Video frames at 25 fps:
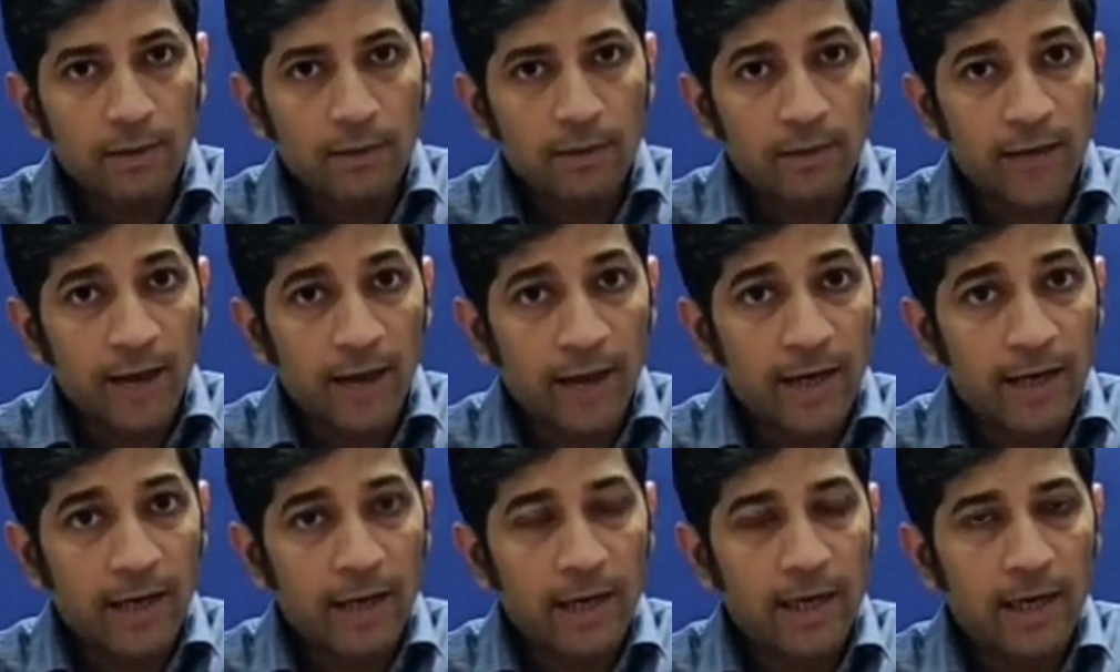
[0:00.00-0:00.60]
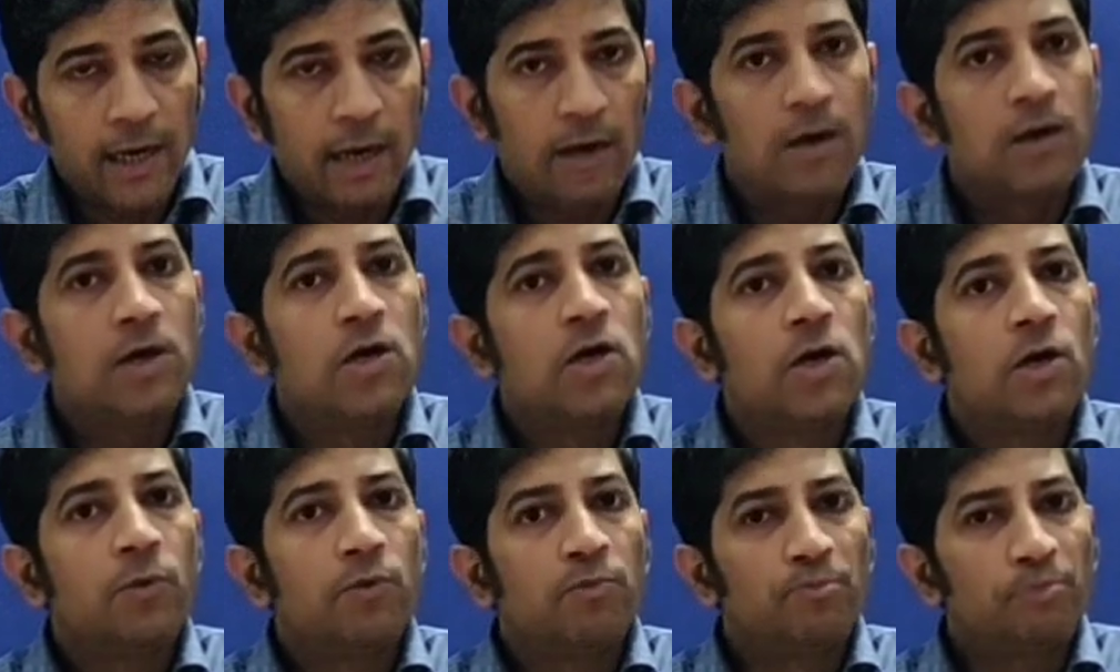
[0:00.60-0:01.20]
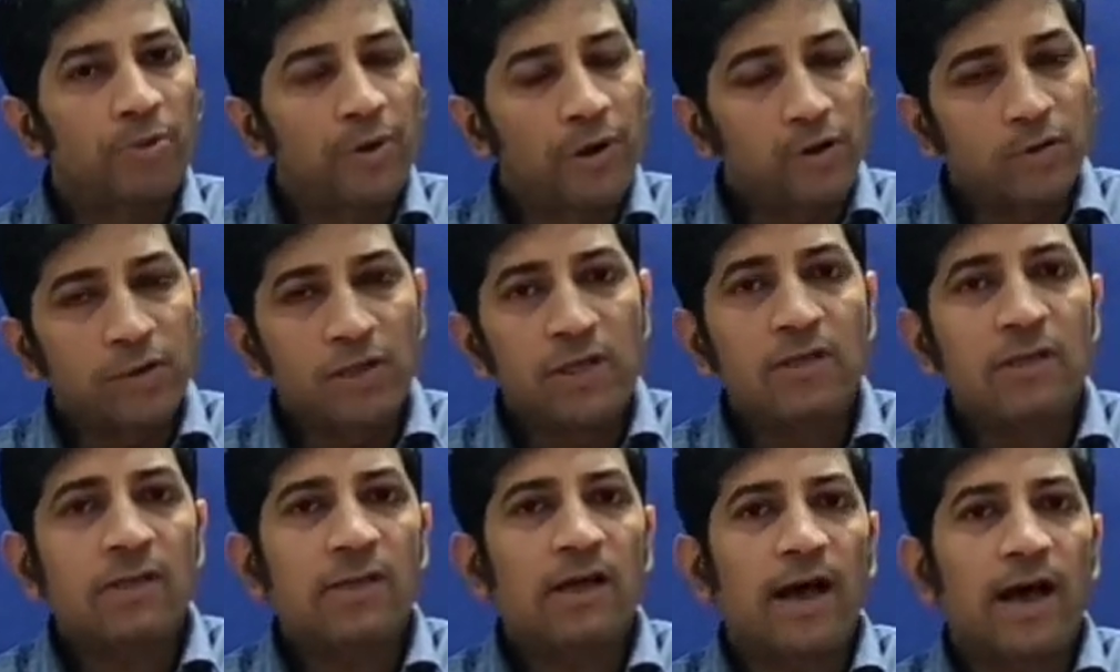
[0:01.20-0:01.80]
the idea,
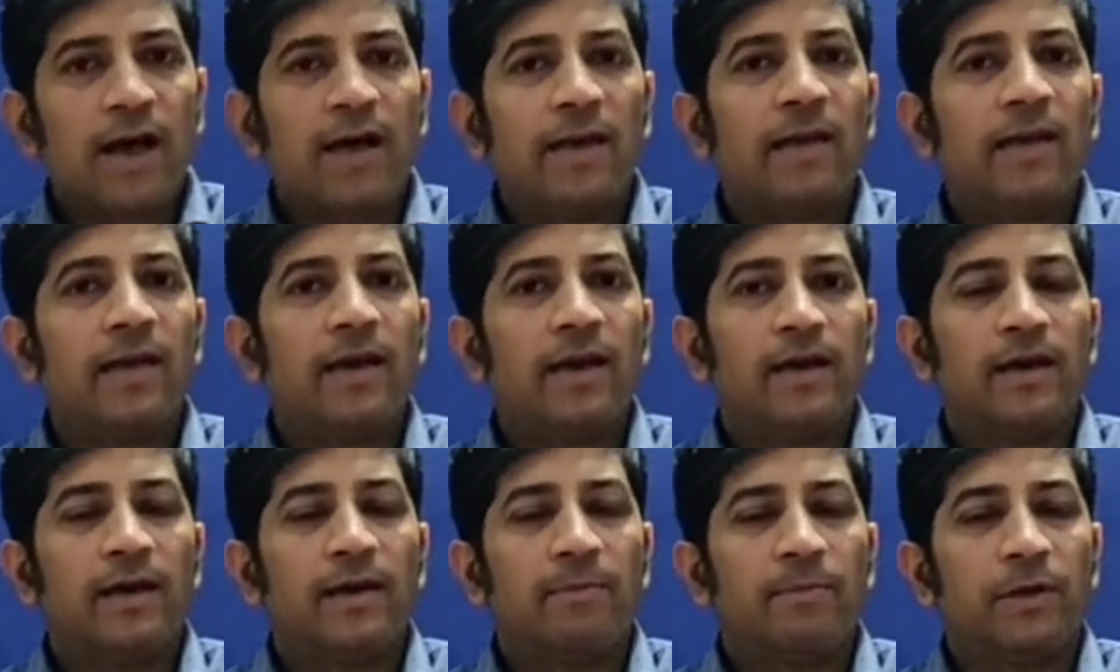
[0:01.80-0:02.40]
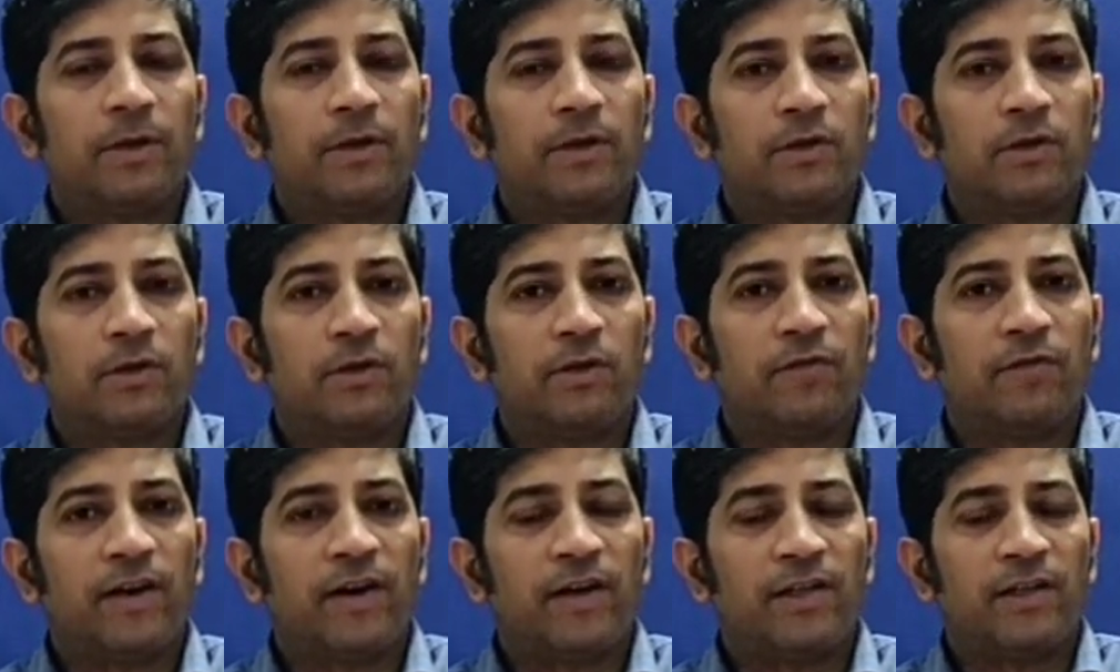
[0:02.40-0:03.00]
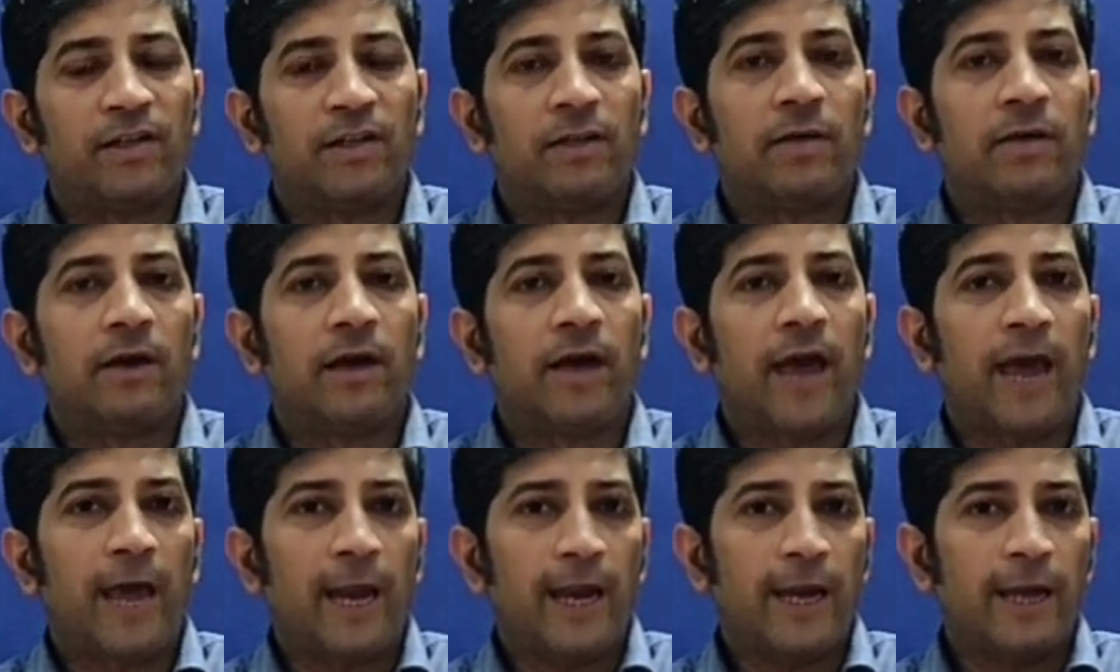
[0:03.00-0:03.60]
process the idea in a particular fashion
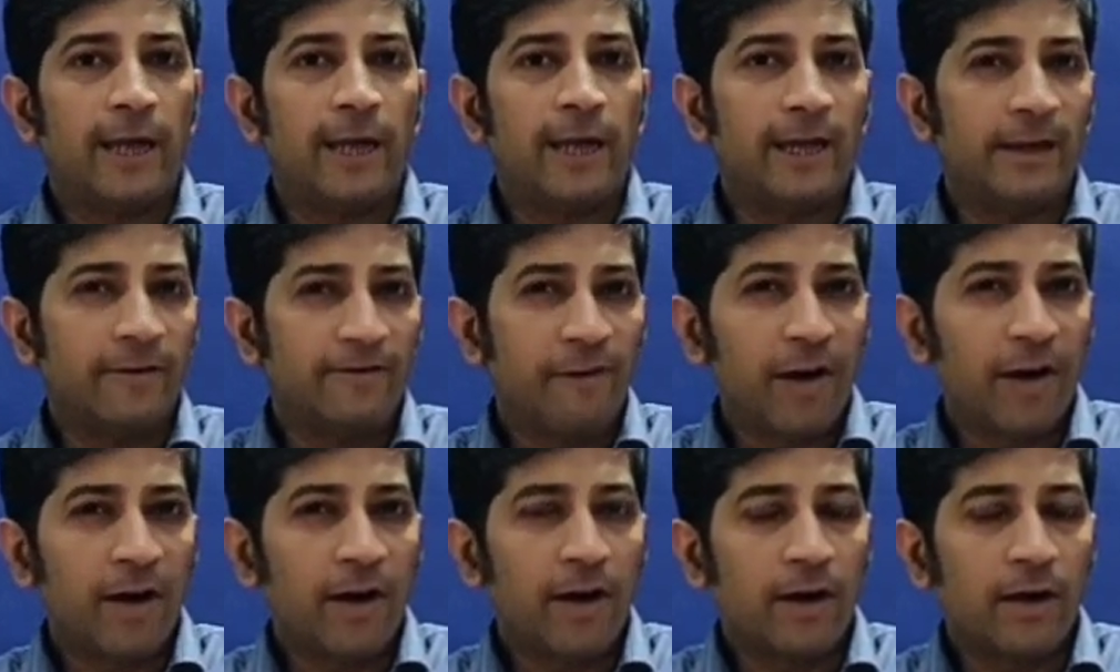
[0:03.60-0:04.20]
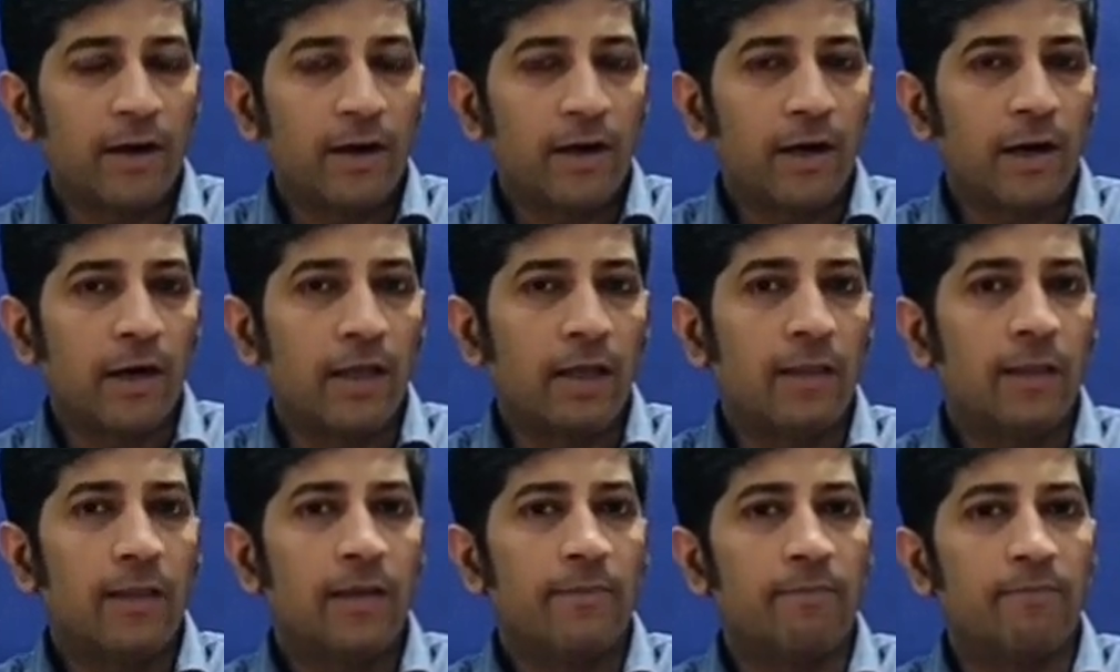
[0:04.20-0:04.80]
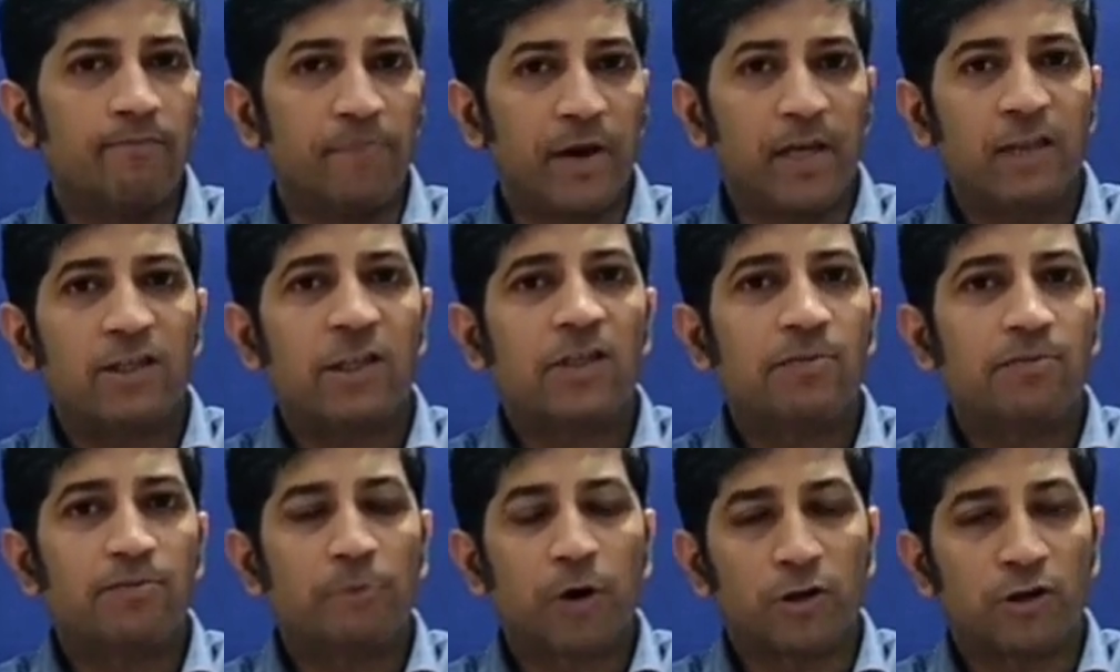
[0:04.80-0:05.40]
and deliver it in the
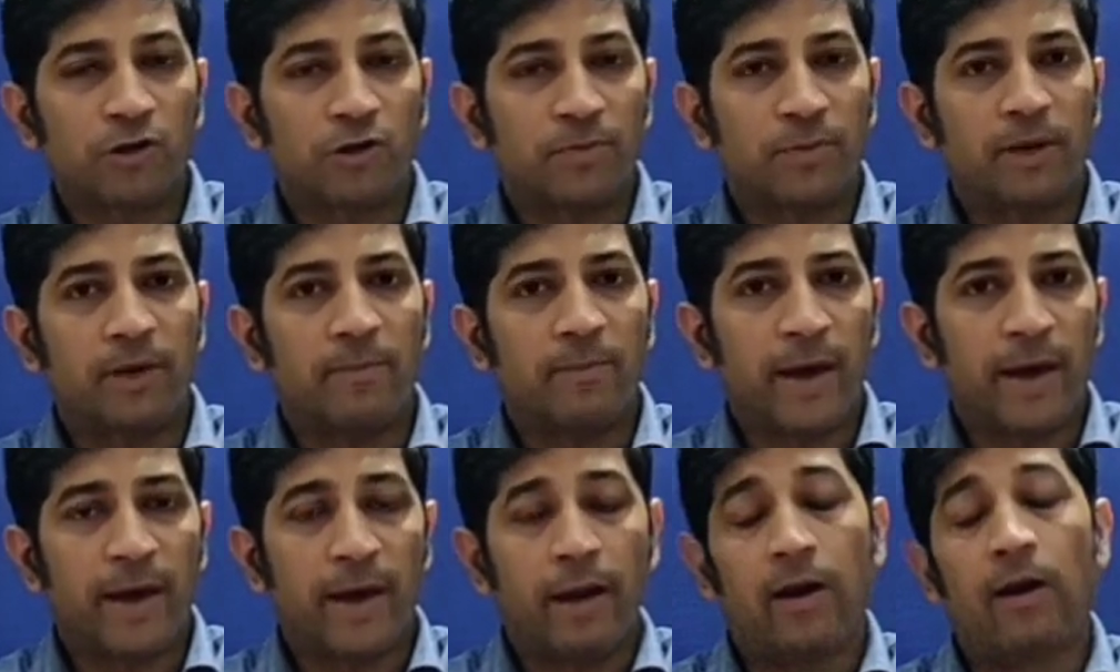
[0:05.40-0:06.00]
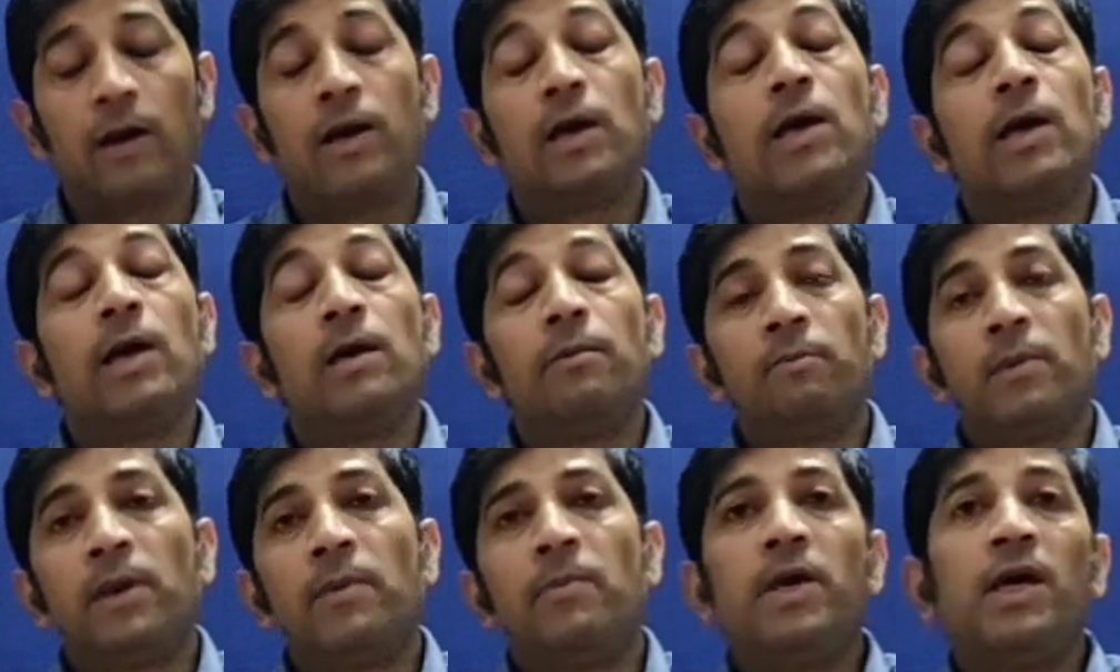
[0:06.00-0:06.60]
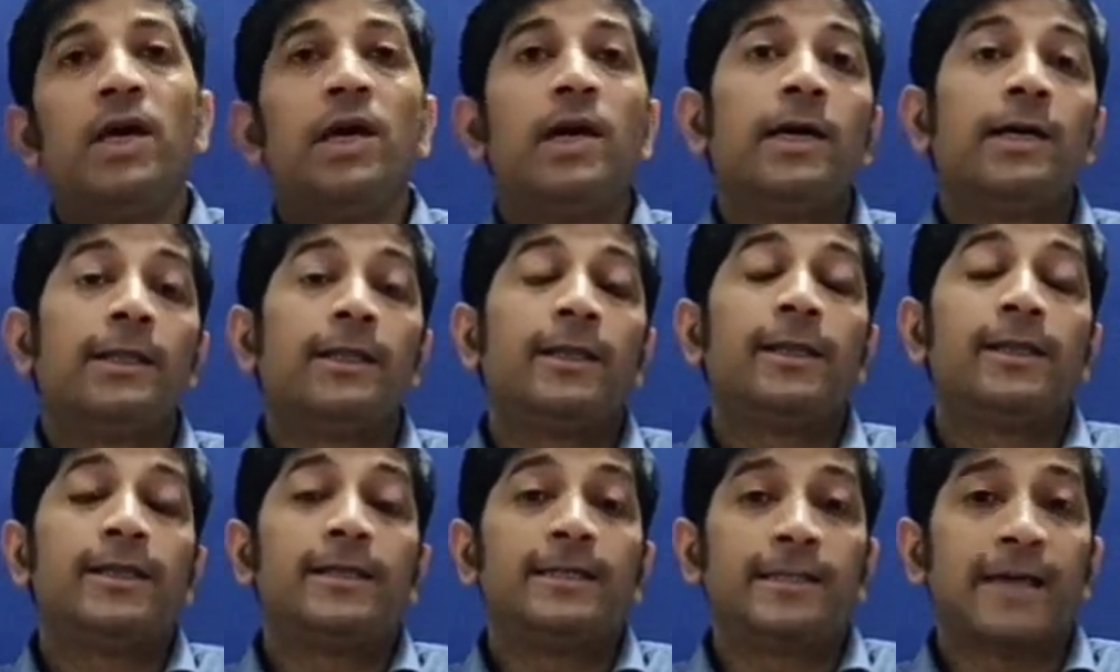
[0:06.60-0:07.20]
best possible manner, maybe
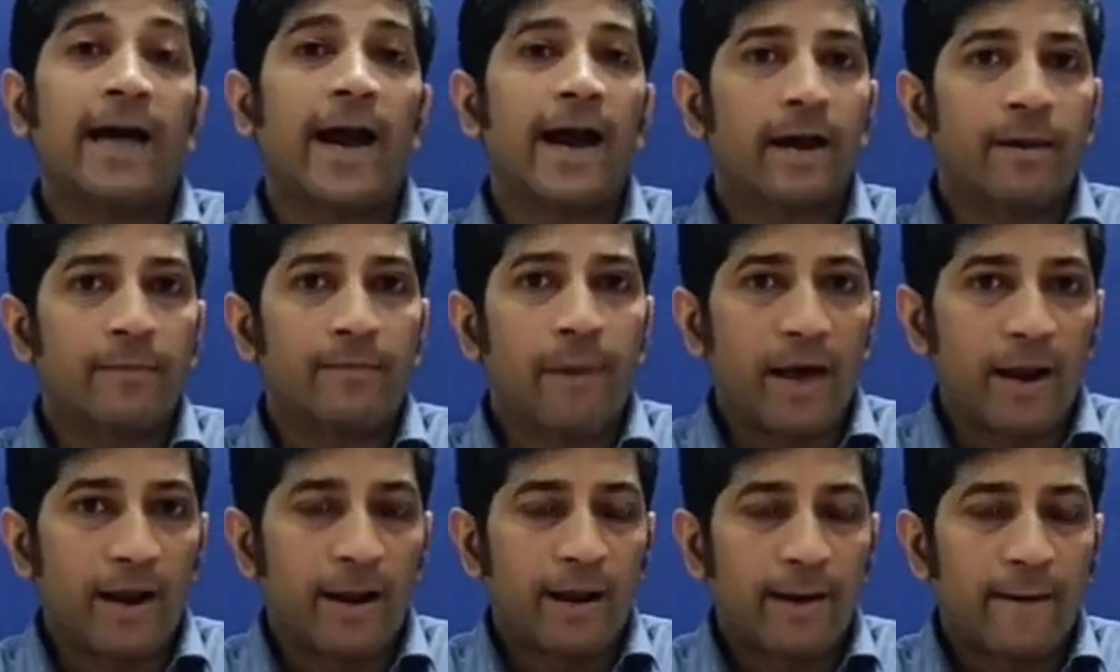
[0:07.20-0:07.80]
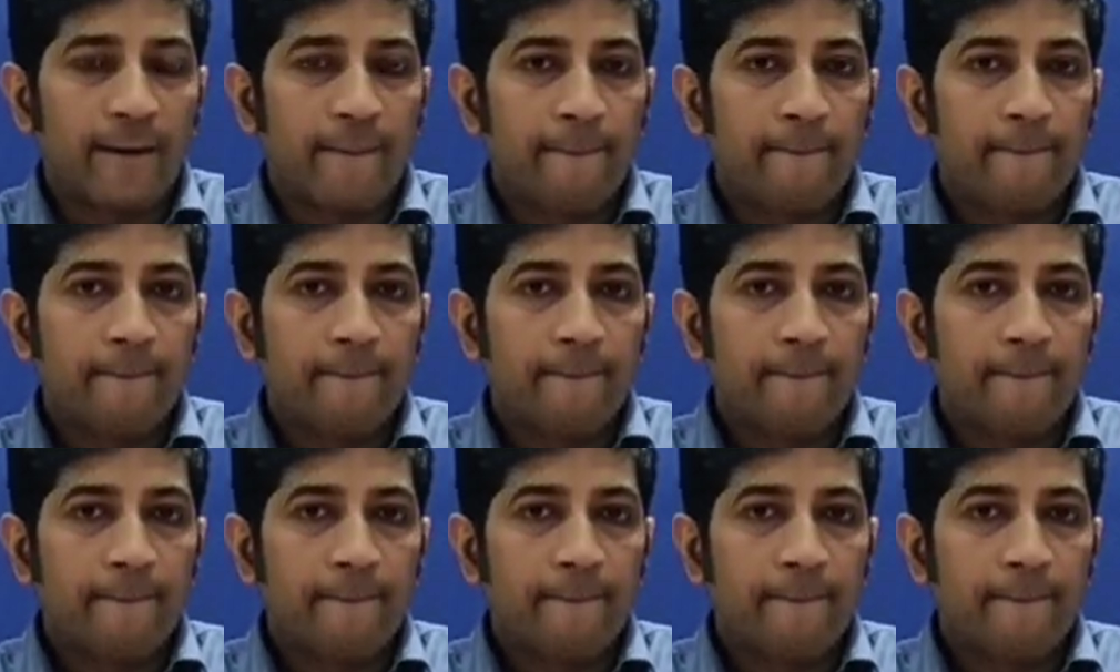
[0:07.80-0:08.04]
the desired manner.